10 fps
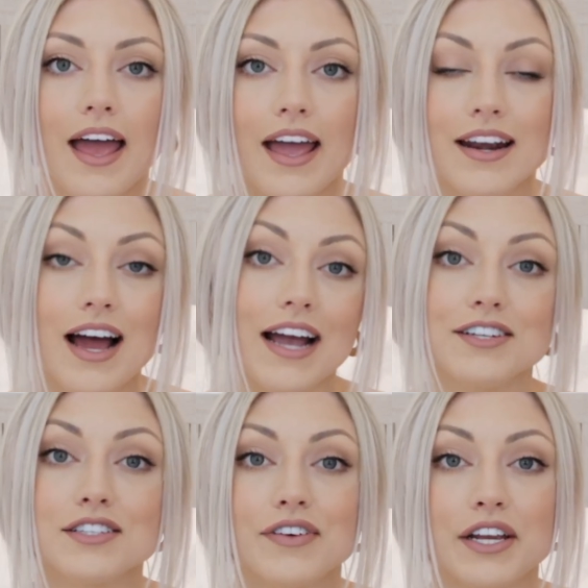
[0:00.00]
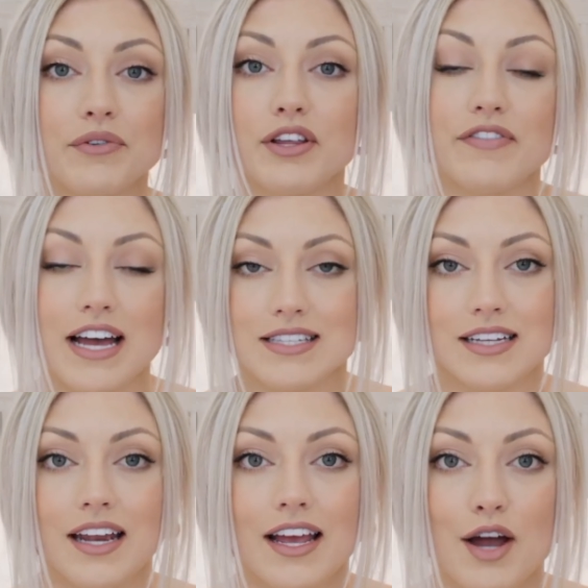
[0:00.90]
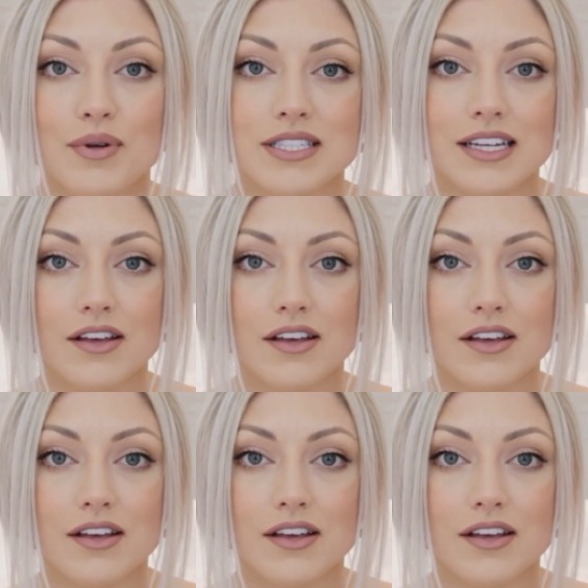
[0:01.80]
And I just find it really fascinating. I was an